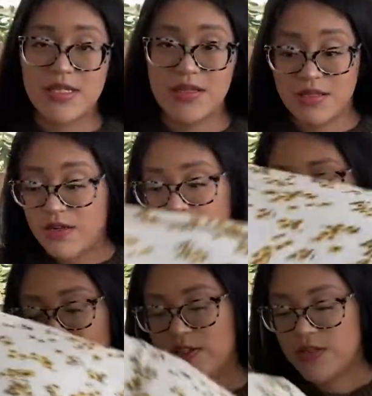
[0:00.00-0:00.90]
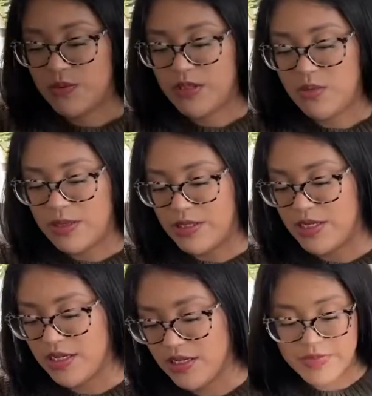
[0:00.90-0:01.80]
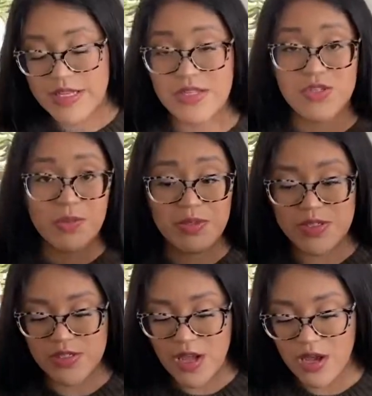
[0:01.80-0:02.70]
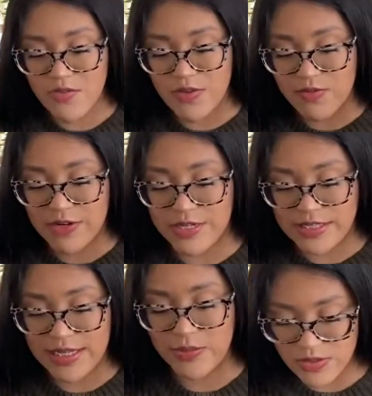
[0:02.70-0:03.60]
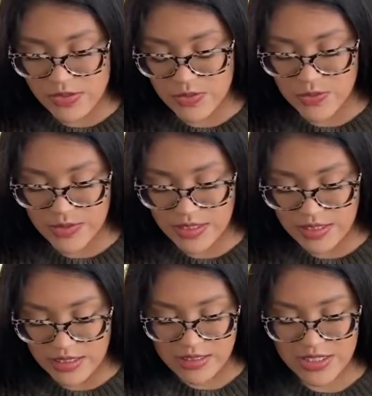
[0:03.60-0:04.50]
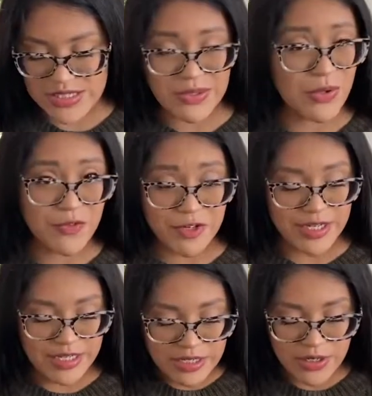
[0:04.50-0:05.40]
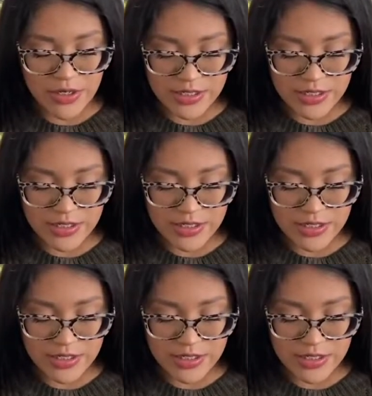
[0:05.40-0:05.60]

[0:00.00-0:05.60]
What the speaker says: Lovely fits really well in it. It's super soft, very lightweight, so it doesn't overheat her in the